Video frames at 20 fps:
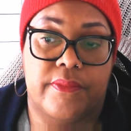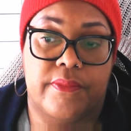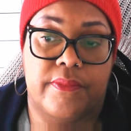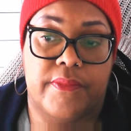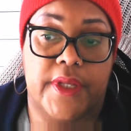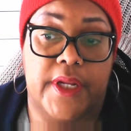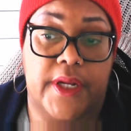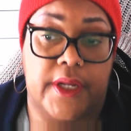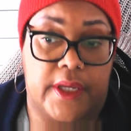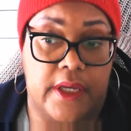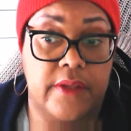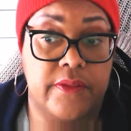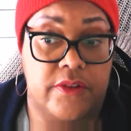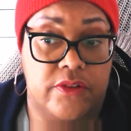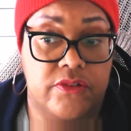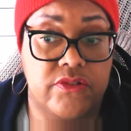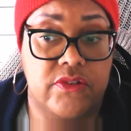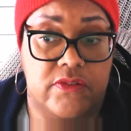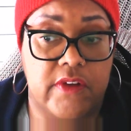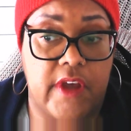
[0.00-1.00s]
And again,
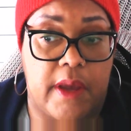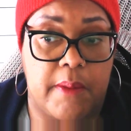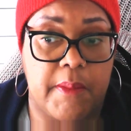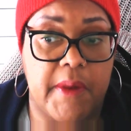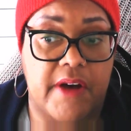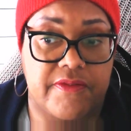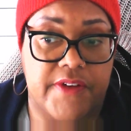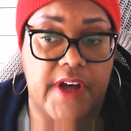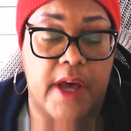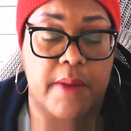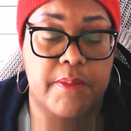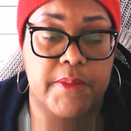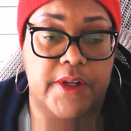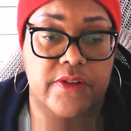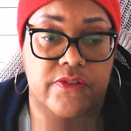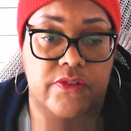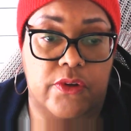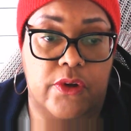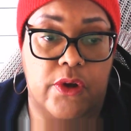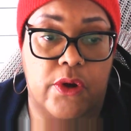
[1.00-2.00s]
this just came out five
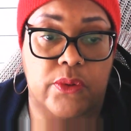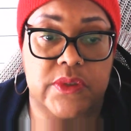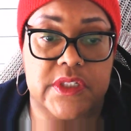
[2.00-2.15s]
minutes ago.